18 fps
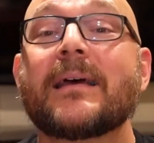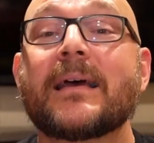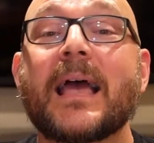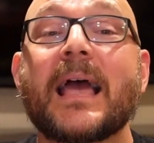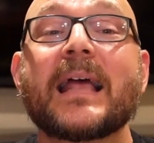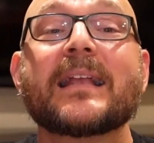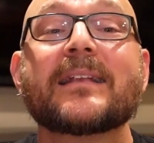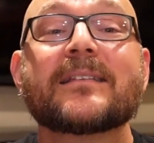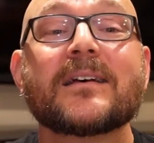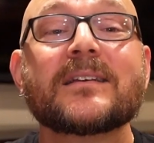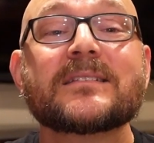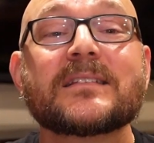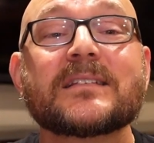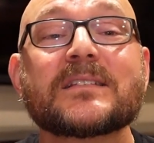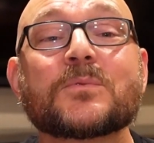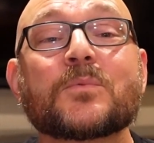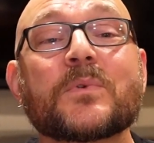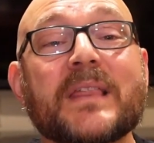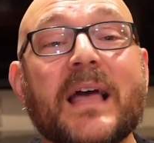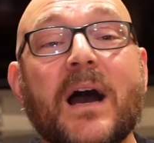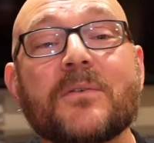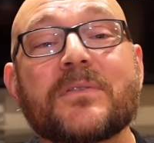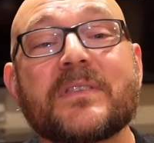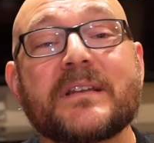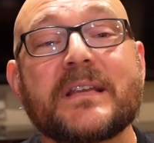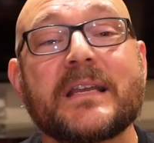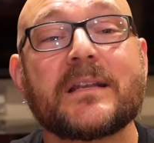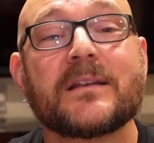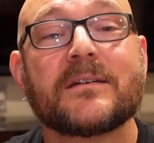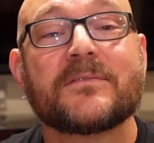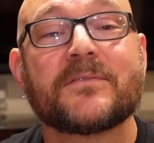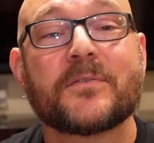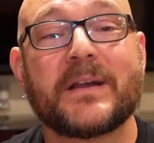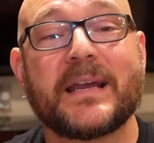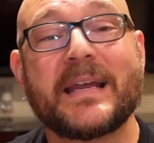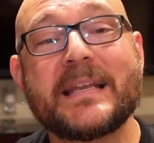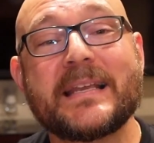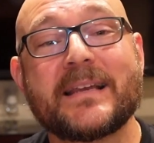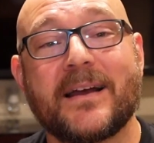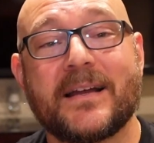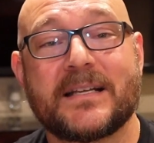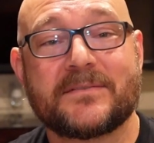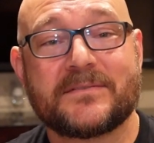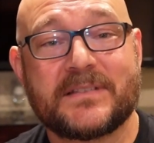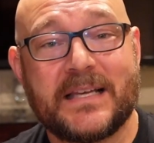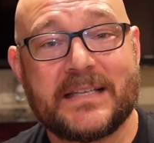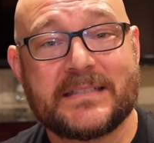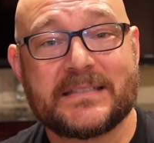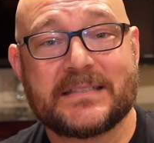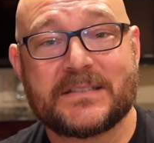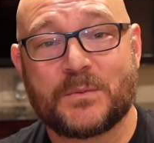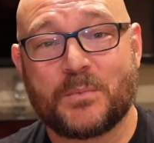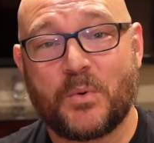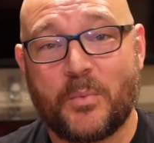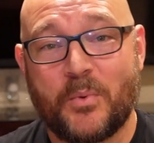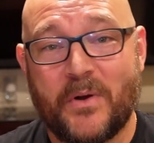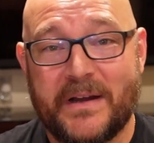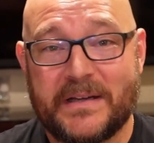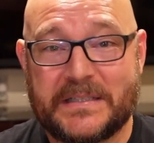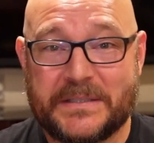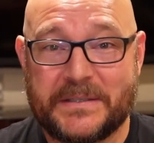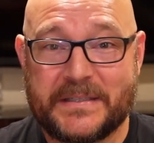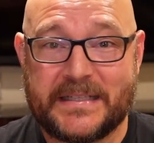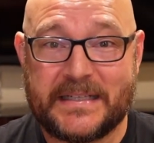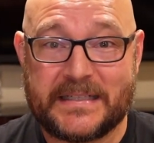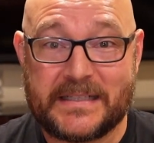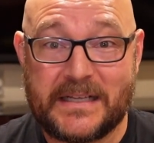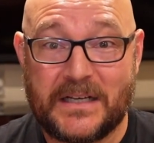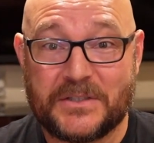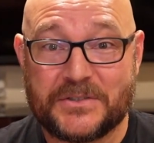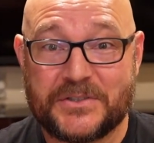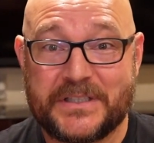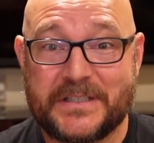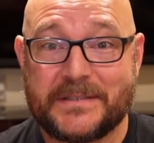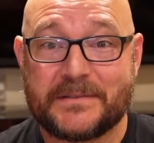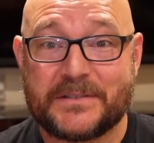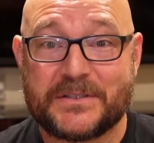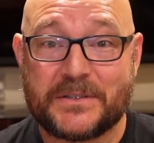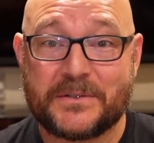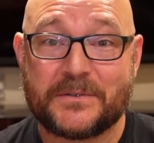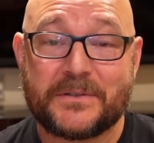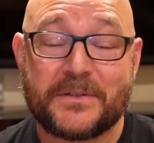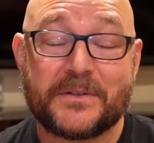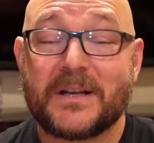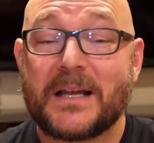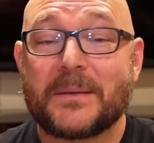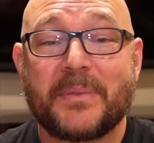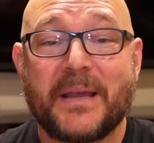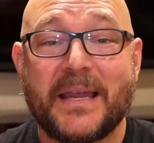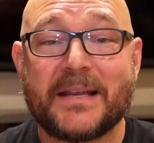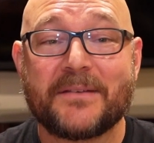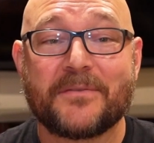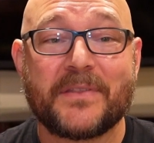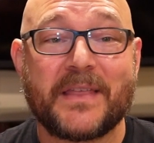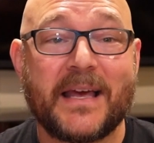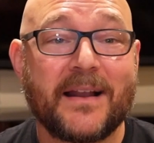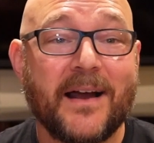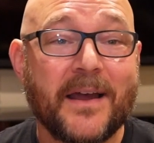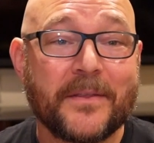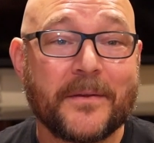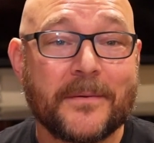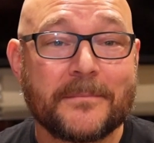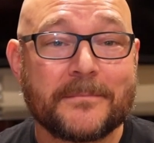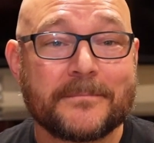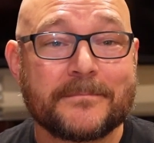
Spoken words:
And it does this without the need for any kind of license or proprietary technology, so you're not paying for that either.